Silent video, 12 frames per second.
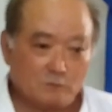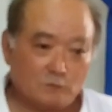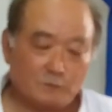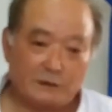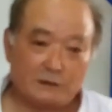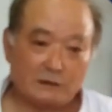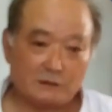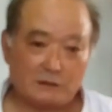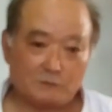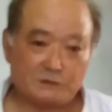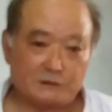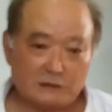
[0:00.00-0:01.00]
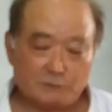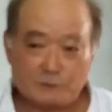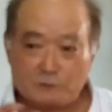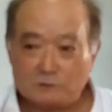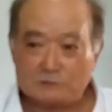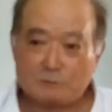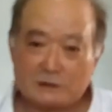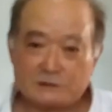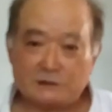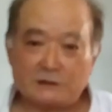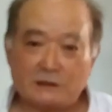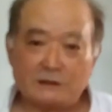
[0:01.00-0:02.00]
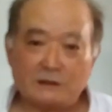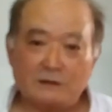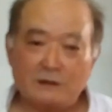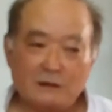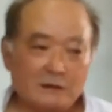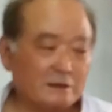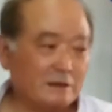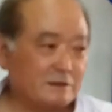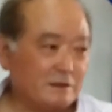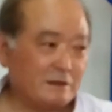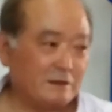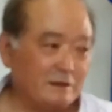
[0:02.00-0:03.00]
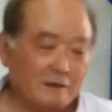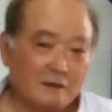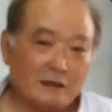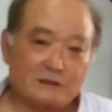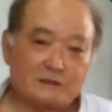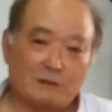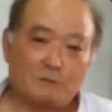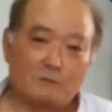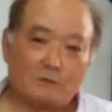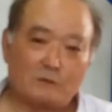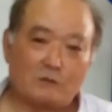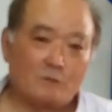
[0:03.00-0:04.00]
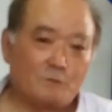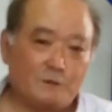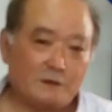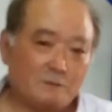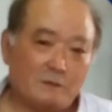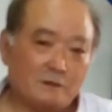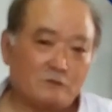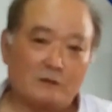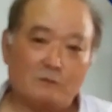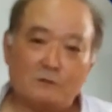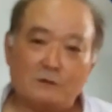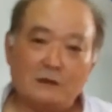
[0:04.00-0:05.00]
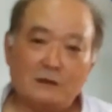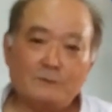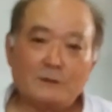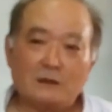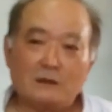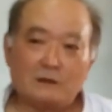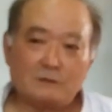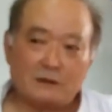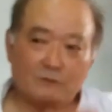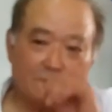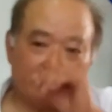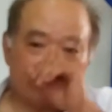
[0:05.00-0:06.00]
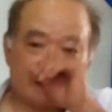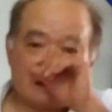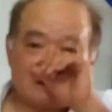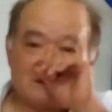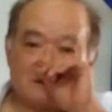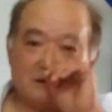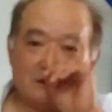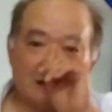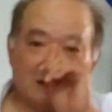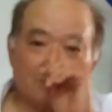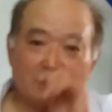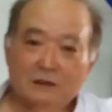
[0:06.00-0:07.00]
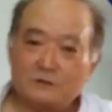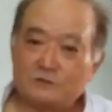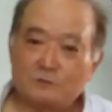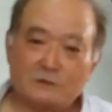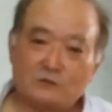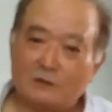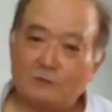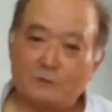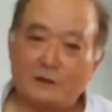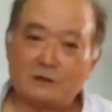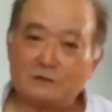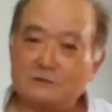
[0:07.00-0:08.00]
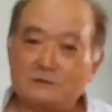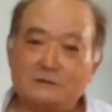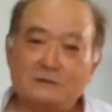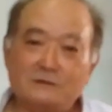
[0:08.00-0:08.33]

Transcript: movement and senior people punching, kicking, I stopped completely my trouble. The fighting stuff. I used to be troublemakers